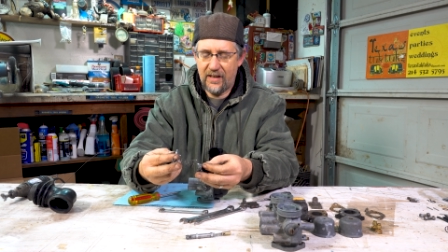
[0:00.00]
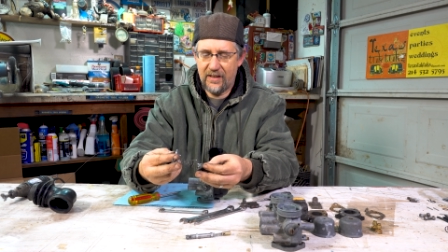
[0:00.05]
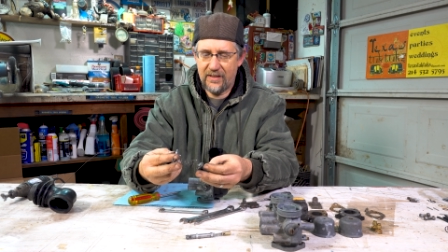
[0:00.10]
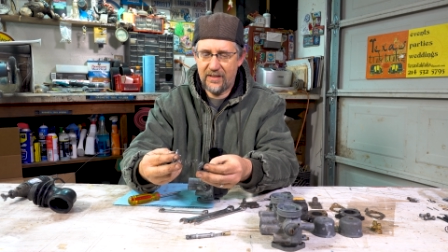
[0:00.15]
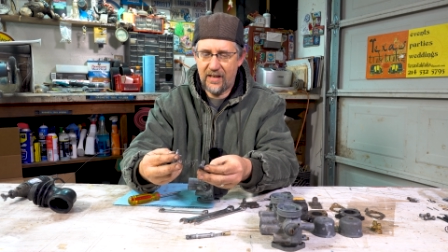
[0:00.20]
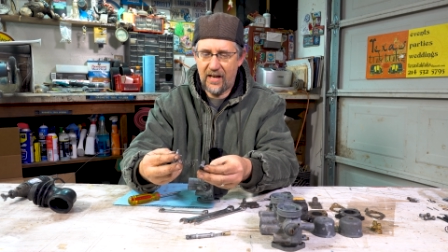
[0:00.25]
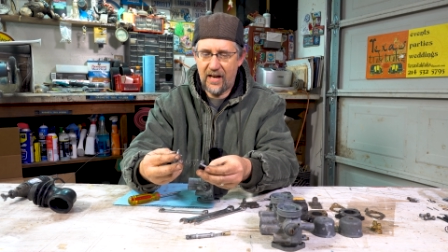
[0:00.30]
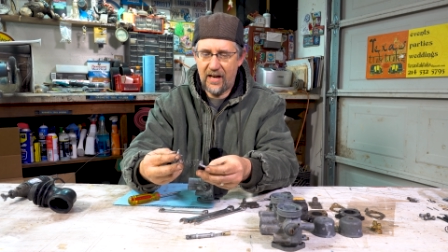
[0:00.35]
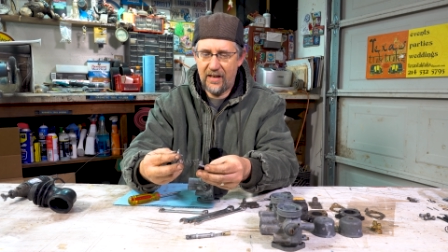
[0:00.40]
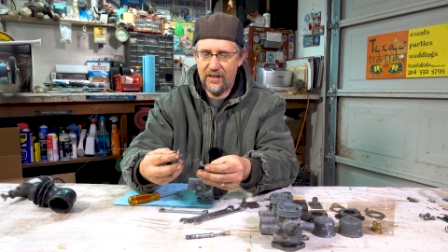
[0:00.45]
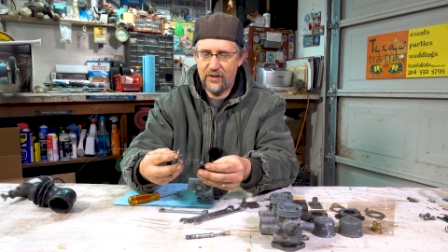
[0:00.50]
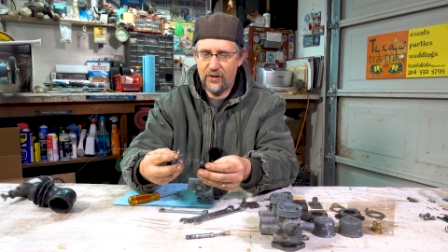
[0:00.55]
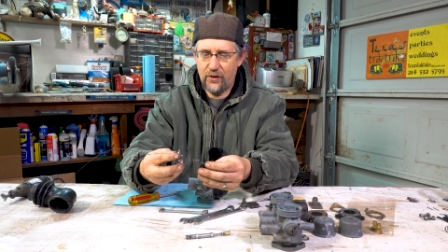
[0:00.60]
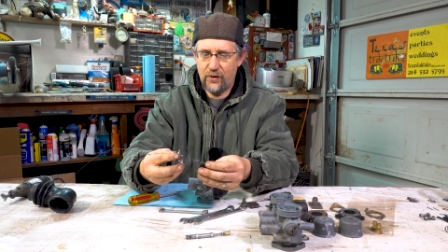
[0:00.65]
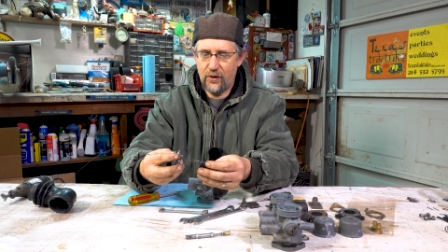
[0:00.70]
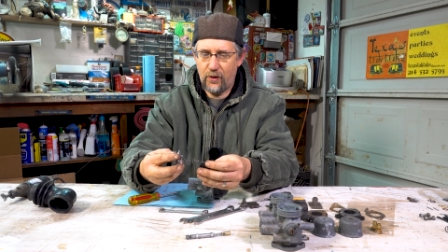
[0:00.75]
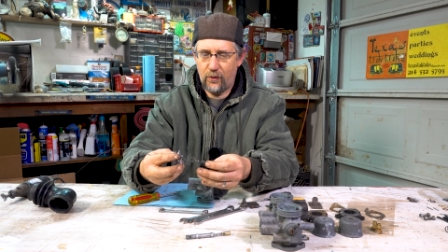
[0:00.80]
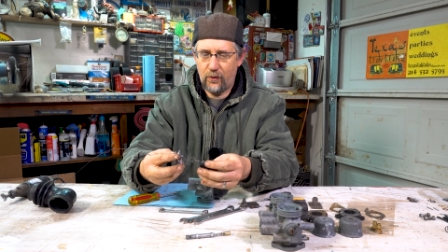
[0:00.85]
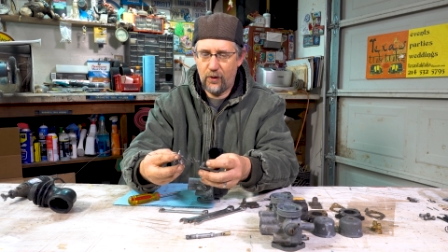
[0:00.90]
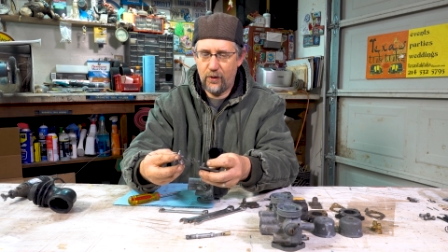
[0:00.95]
aside so
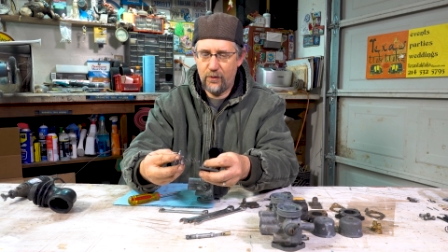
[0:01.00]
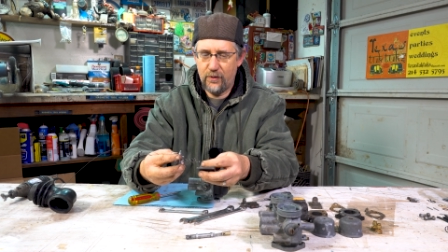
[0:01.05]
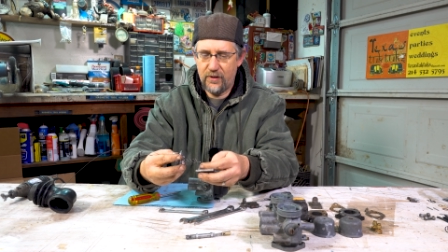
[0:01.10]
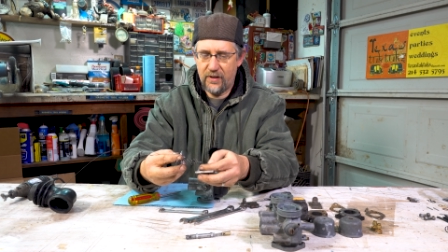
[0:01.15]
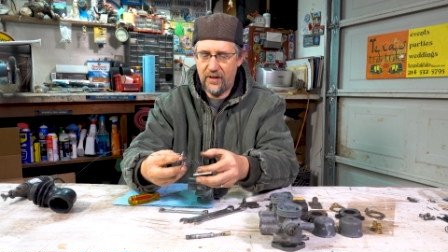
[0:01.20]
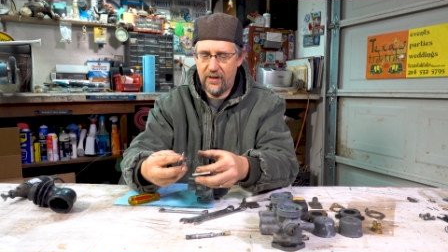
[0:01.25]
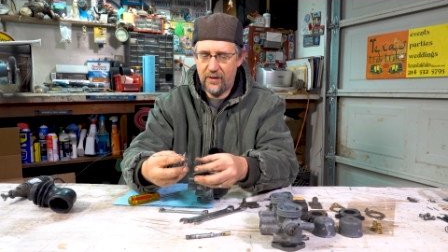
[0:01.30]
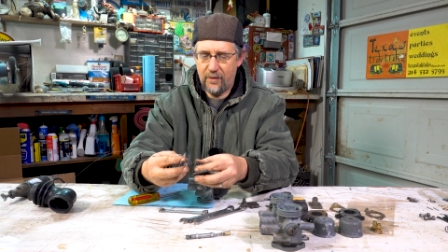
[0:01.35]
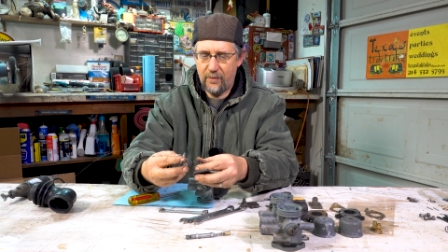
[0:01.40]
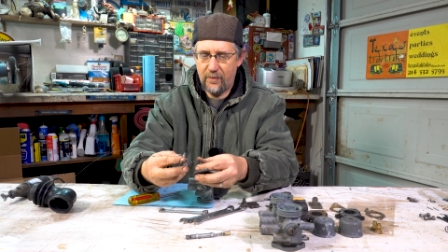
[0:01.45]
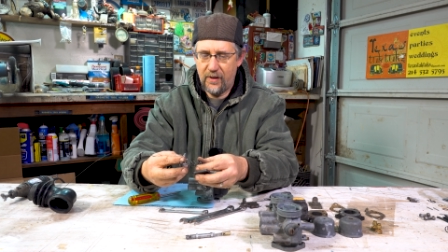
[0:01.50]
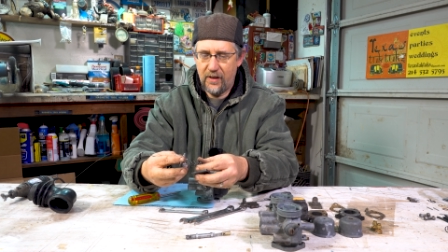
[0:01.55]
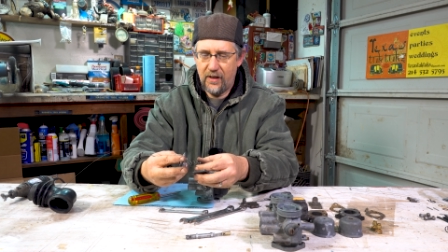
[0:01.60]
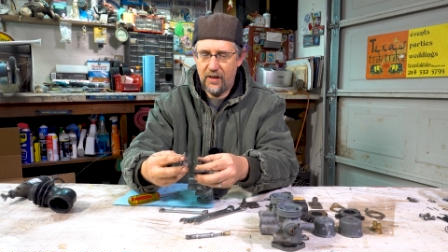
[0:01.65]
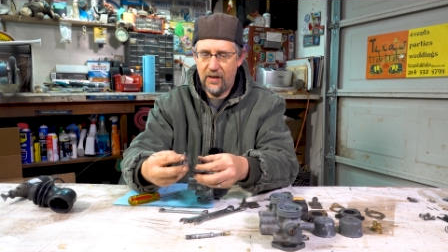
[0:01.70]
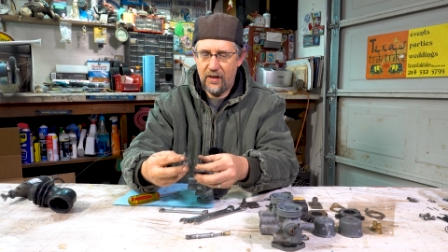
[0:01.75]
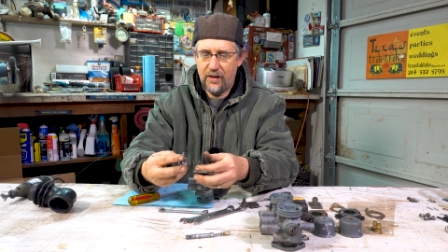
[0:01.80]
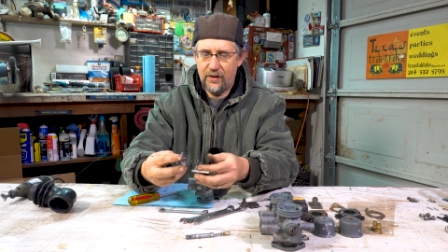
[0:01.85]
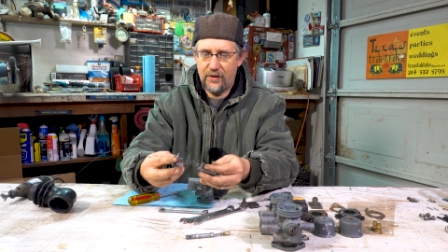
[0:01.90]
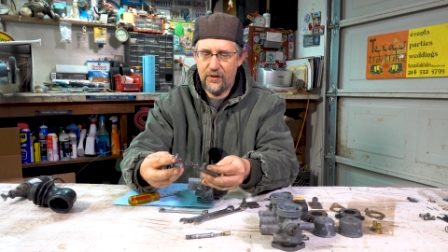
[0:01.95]
you don't lose them,
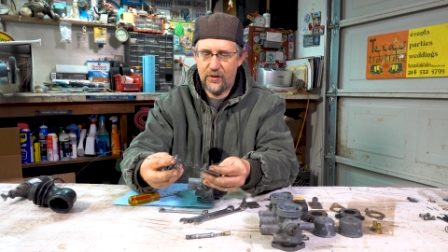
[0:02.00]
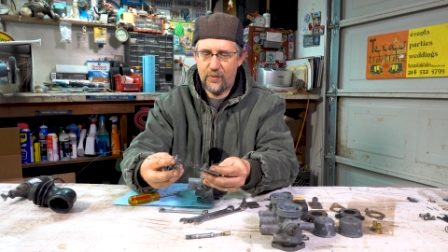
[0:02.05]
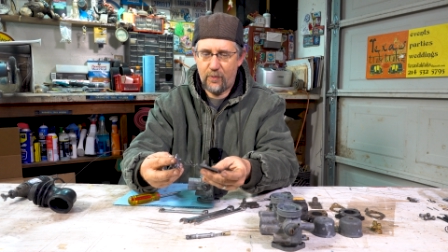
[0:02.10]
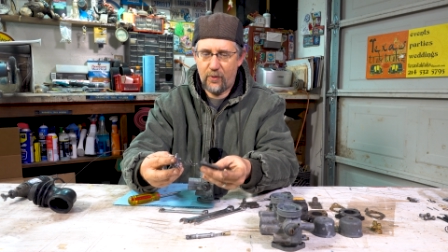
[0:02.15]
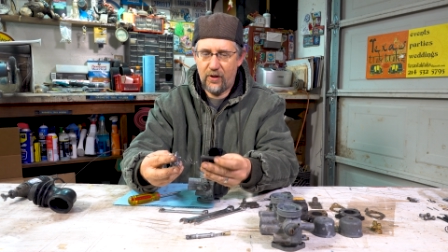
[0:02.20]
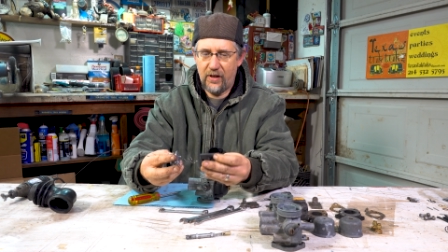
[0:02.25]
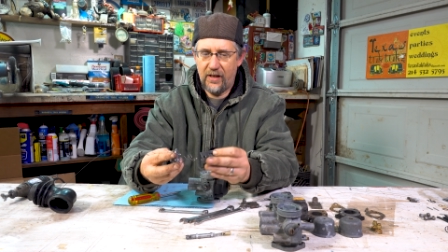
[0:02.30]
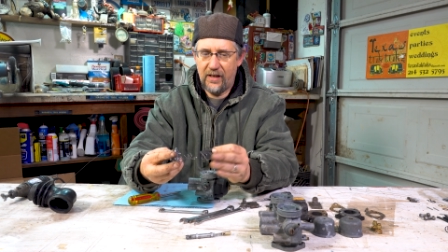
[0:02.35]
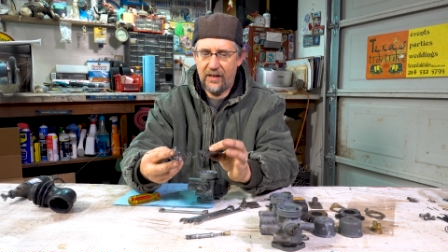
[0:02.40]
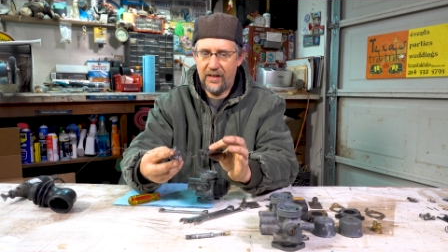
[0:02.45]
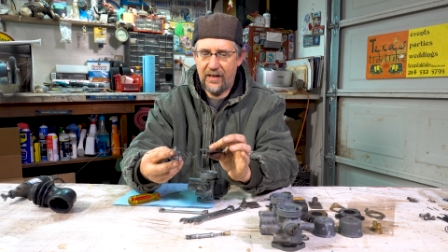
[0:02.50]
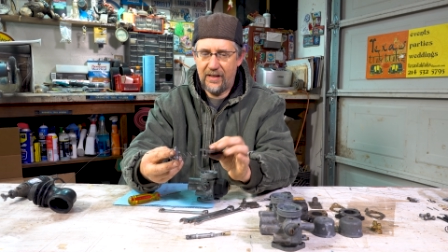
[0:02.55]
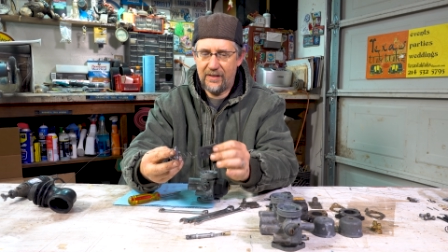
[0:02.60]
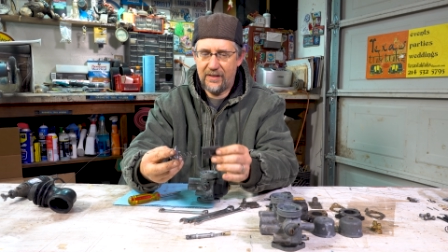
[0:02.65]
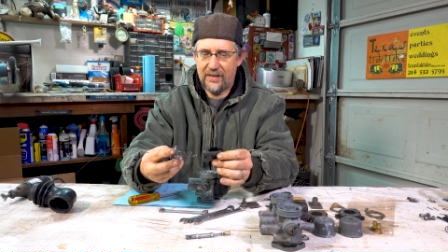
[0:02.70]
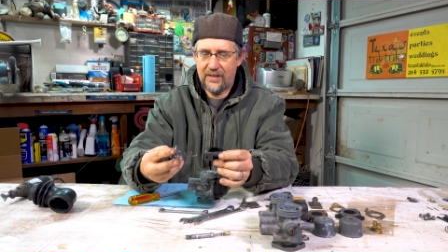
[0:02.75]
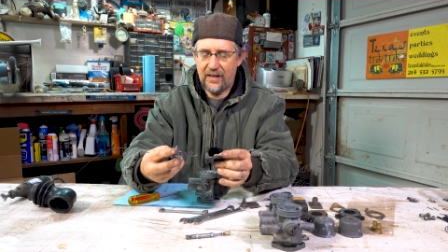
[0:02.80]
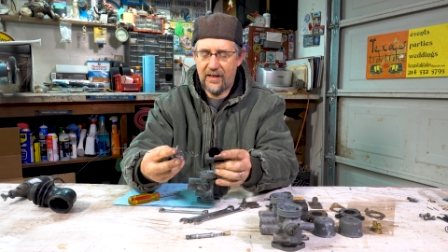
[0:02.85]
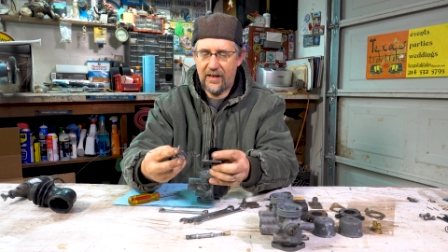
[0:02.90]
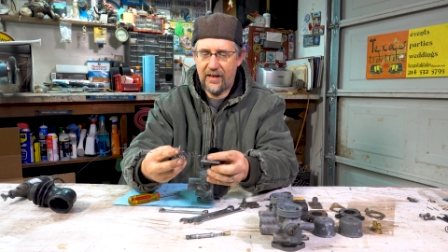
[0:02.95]
the spring and
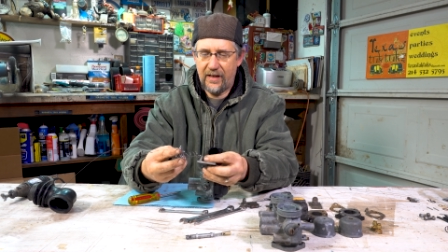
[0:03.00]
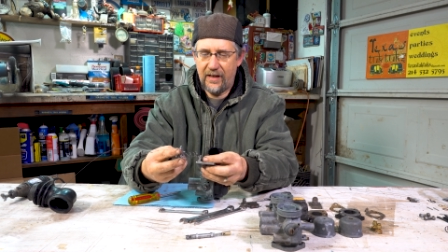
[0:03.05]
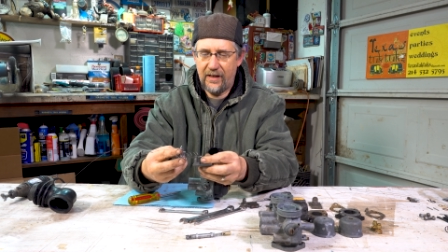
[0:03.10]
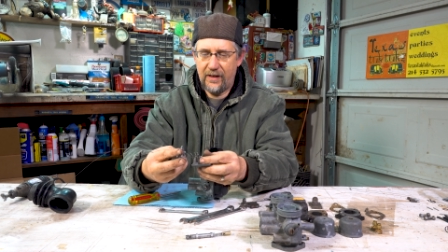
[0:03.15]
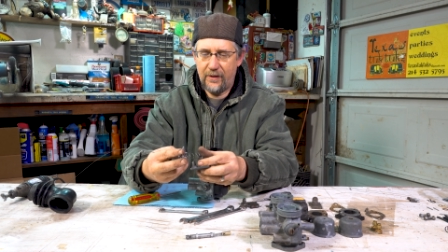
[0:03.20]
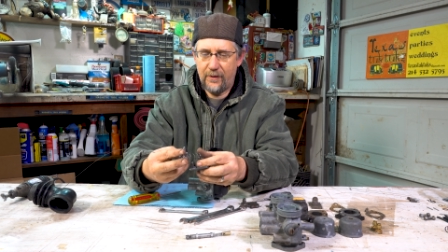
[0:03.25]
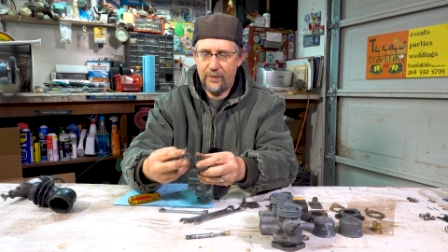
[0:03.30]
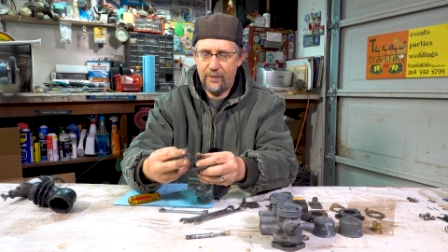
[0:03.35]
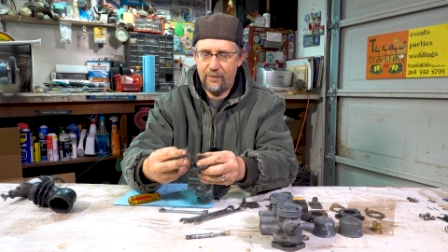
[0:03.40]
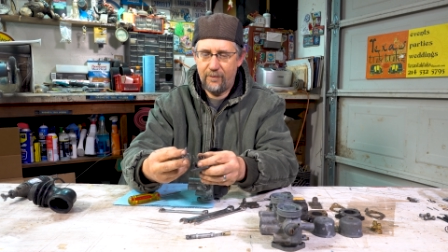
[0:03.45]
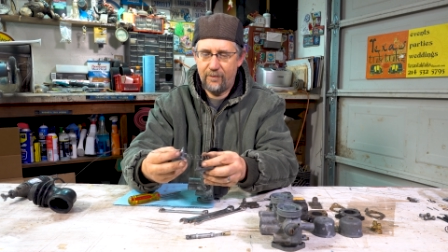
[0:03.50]
the slide.